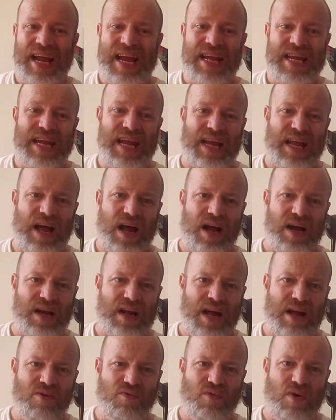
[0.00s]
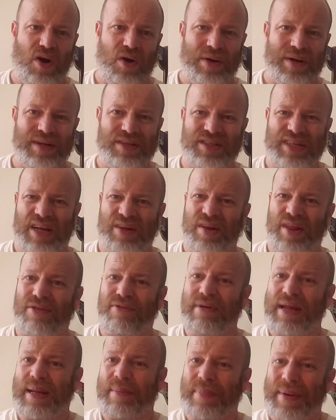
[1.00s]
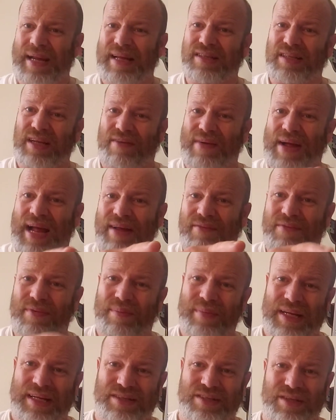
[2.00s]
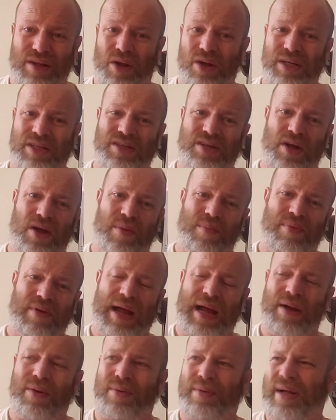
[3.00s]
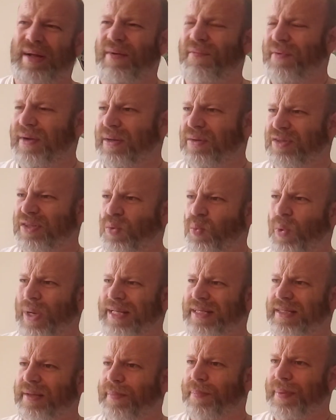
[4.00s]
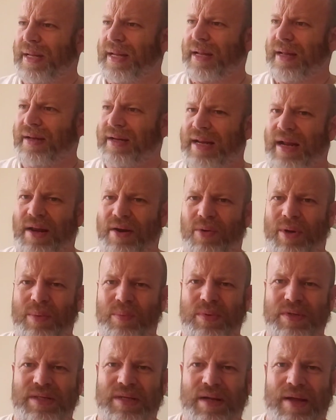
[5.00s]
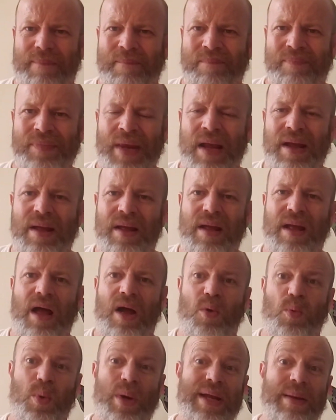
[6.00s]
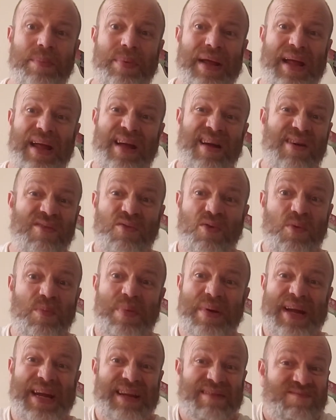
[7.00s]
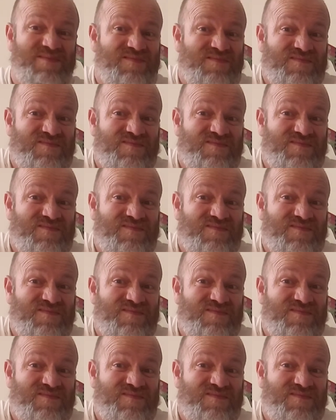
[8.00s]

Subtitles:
you can't go wrong. The three beers I've had, hot Turmbrau, it's a winter beer, and the other one was a wheat beer, have all been